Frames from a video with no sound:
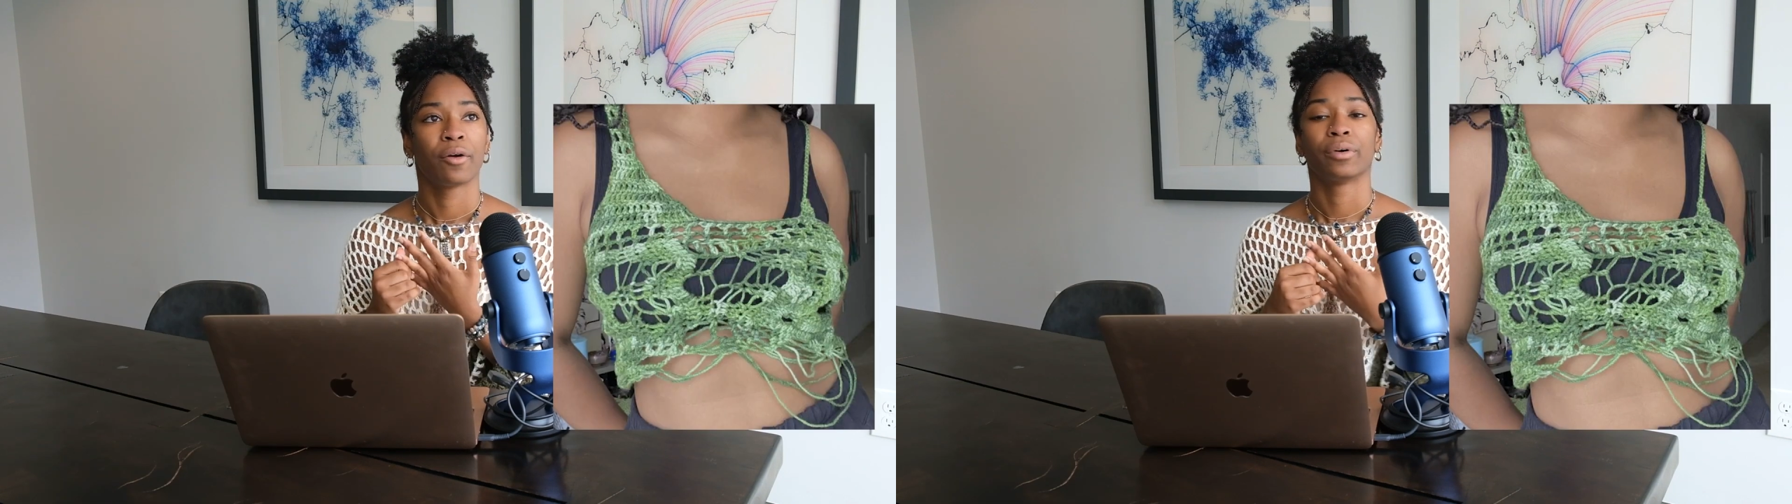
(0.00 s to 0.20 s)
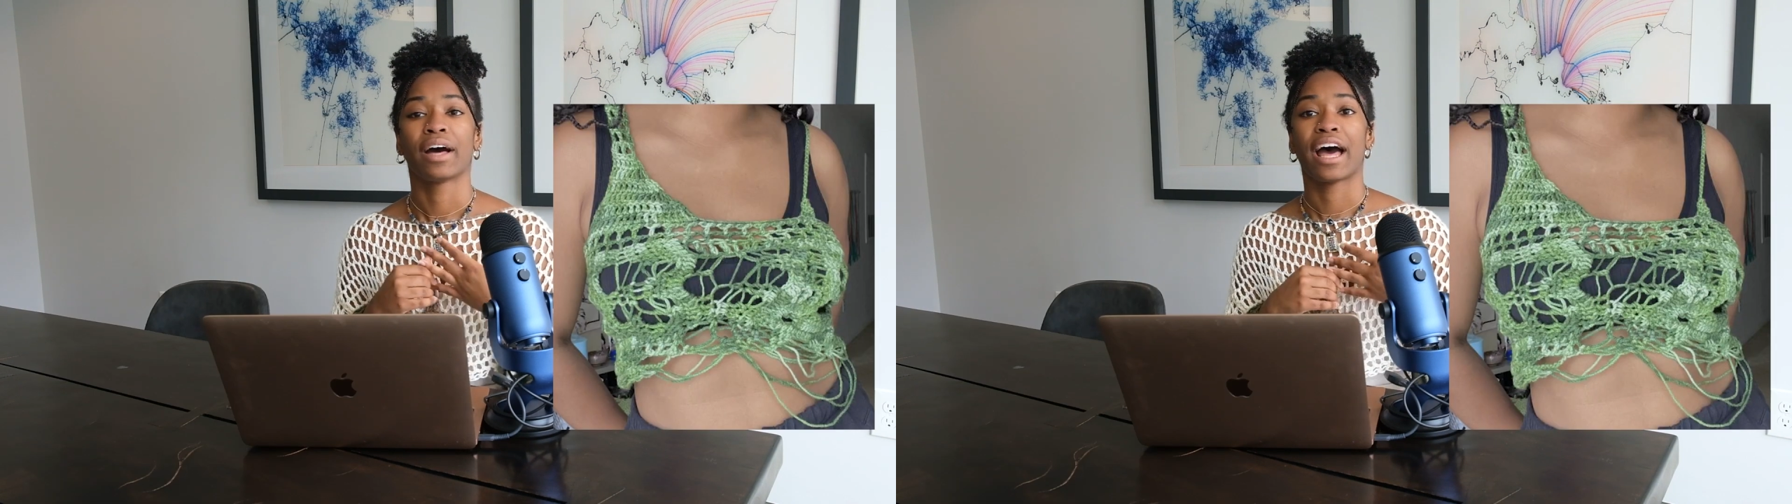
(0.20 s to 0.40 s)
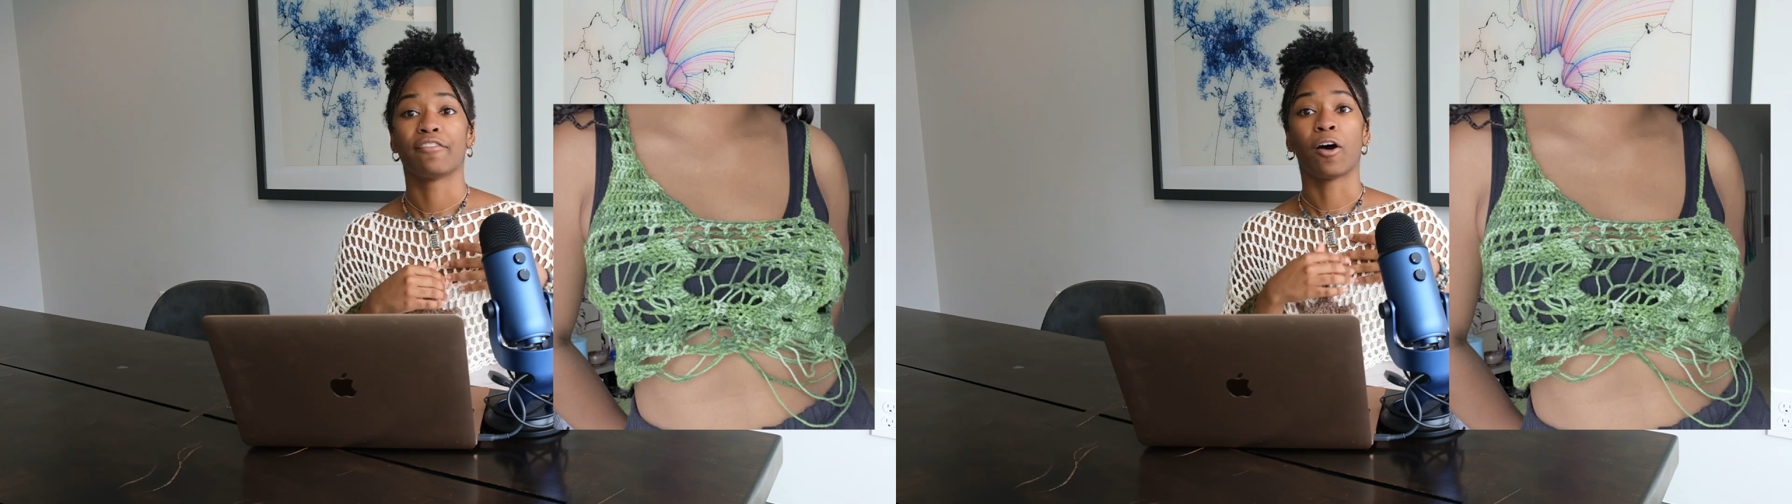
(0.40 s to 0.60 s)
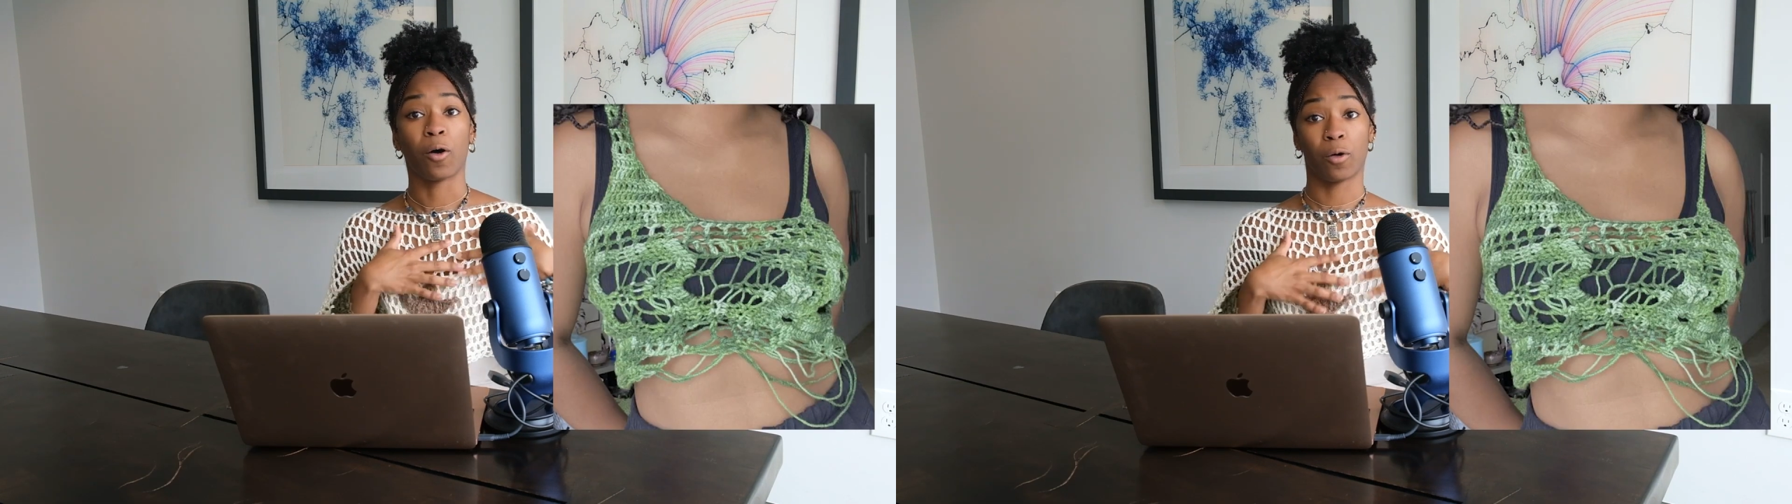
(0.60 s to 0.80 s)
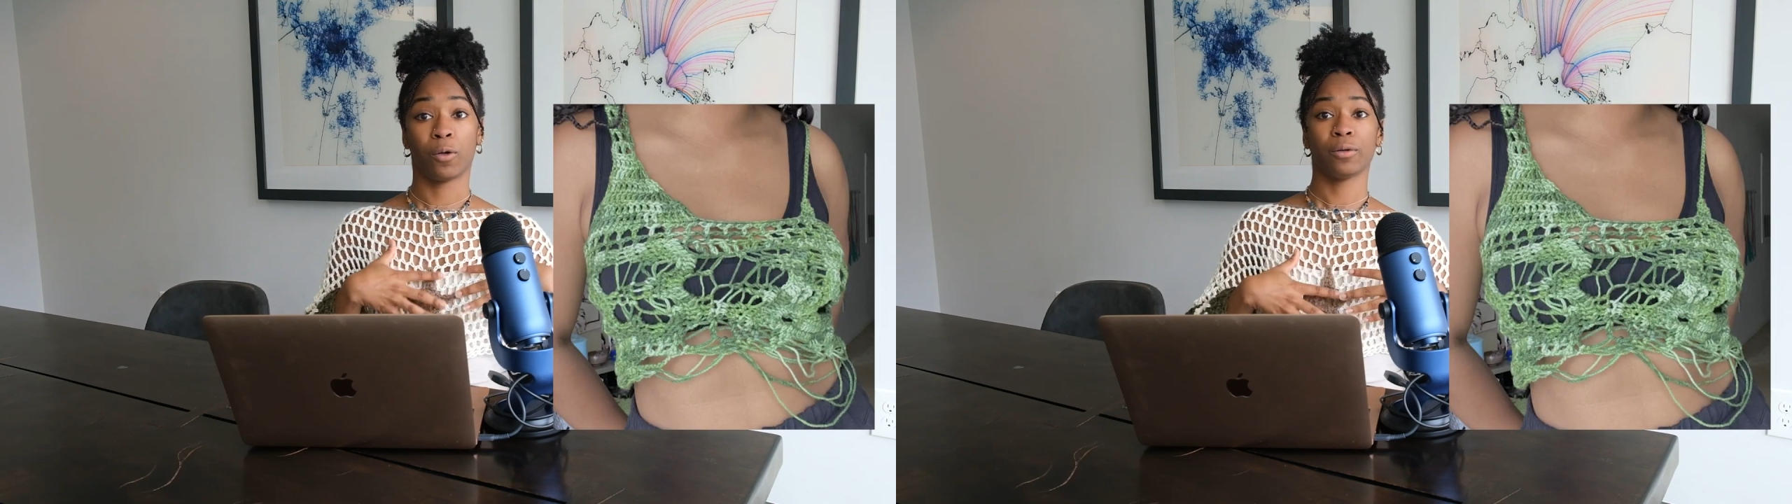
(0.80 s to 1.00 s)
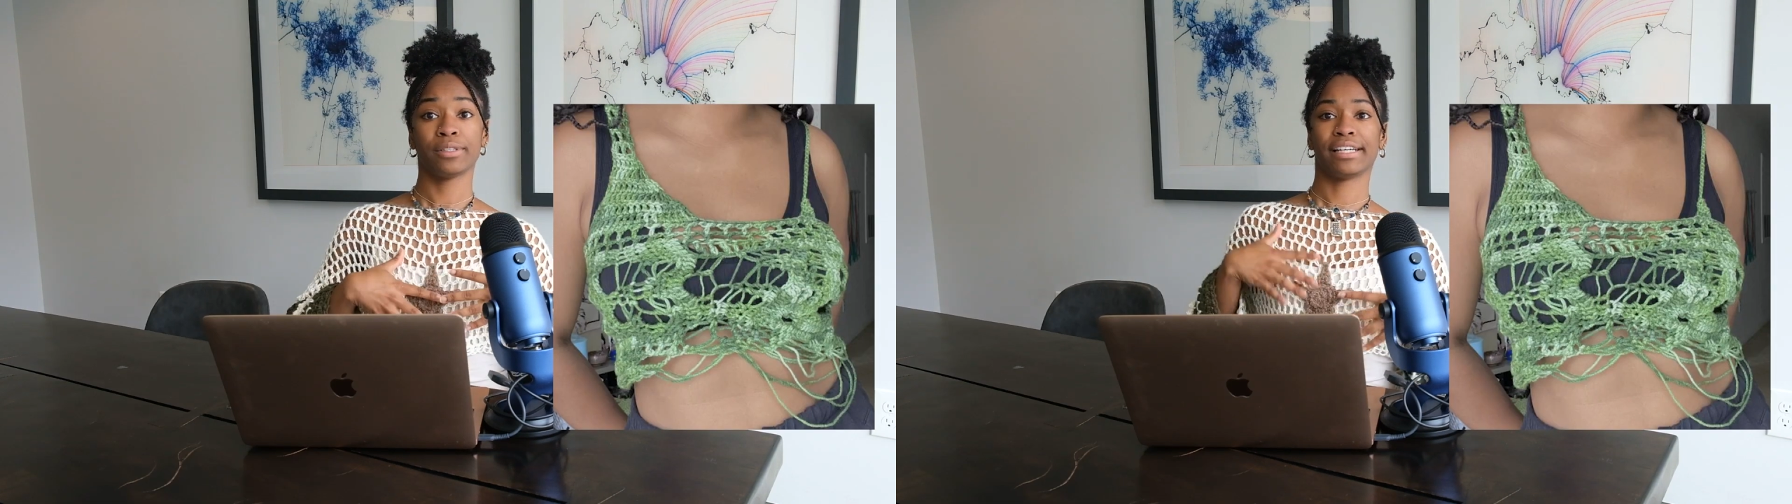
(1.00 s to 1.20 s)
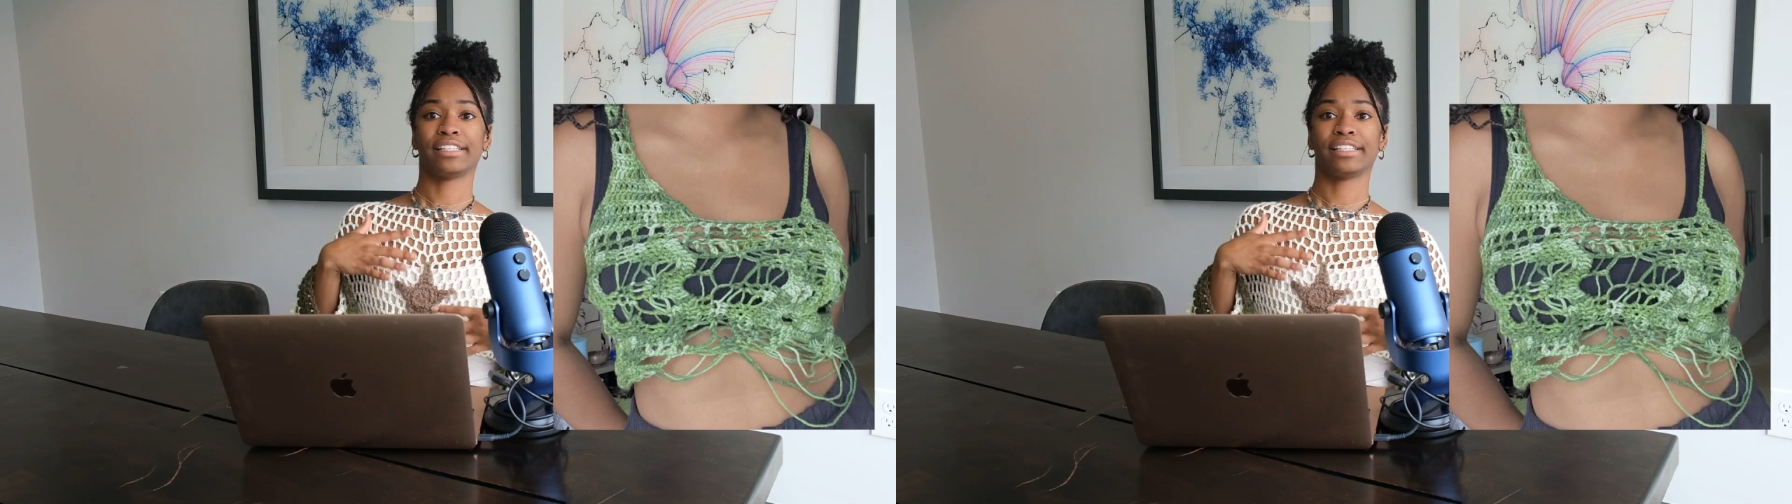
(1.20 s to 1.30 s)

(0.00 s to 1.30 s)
we'll have holes